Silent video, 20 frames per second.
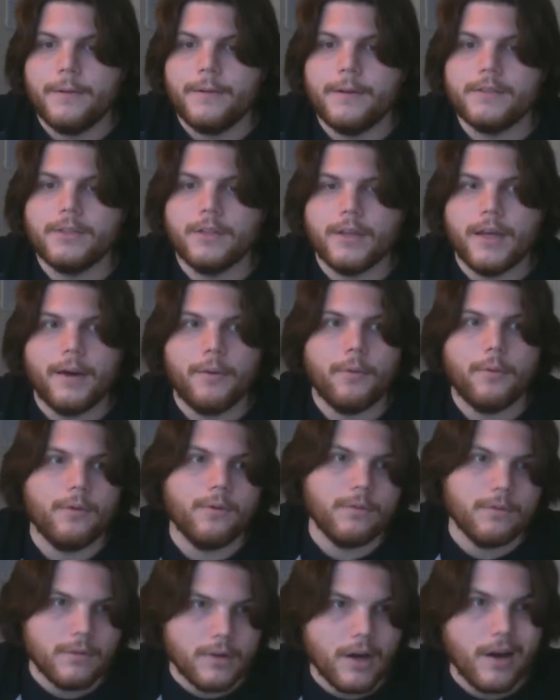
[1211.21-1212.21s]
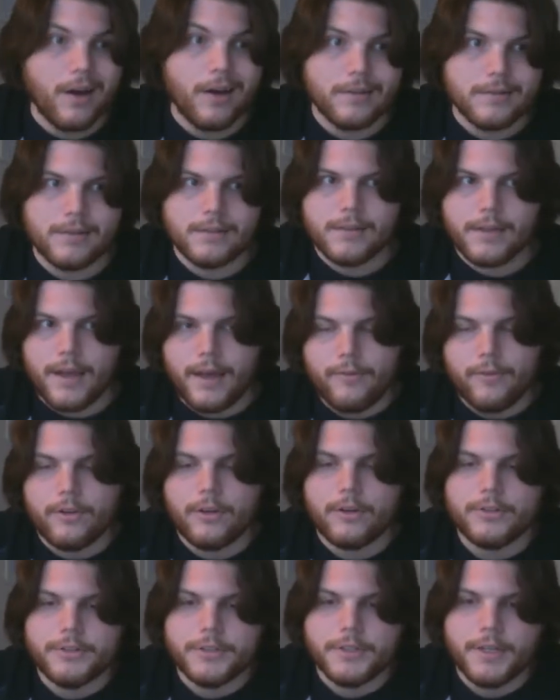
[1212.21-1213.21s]
So that will cause us to have a
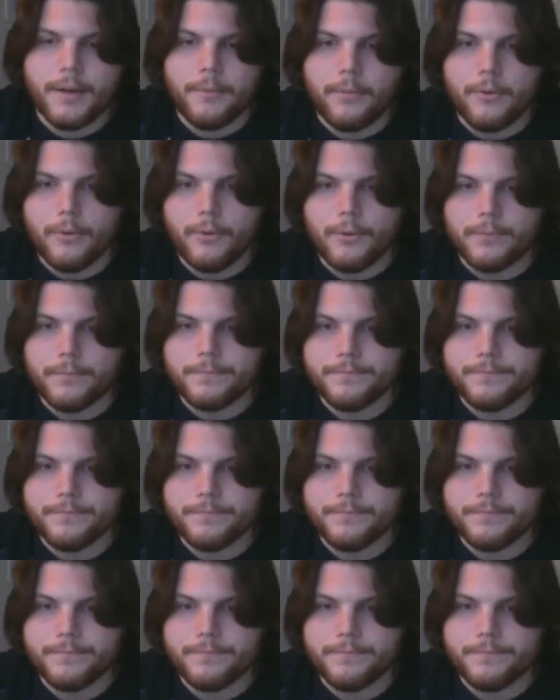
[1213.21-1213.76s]
large dipole.